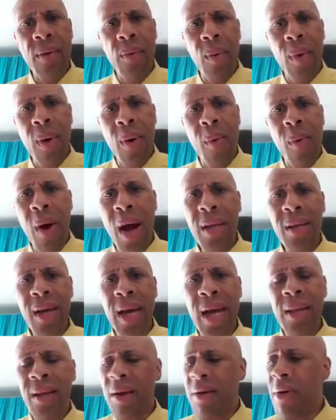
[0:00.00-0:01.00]
Well, why you
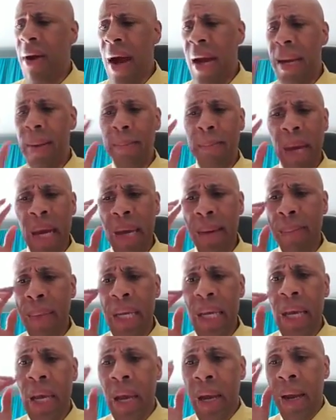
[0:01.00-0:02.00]
got the crying
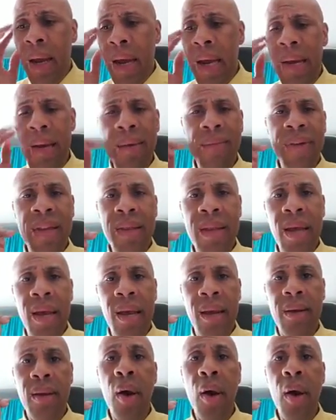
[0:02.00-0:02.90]
baby and everything?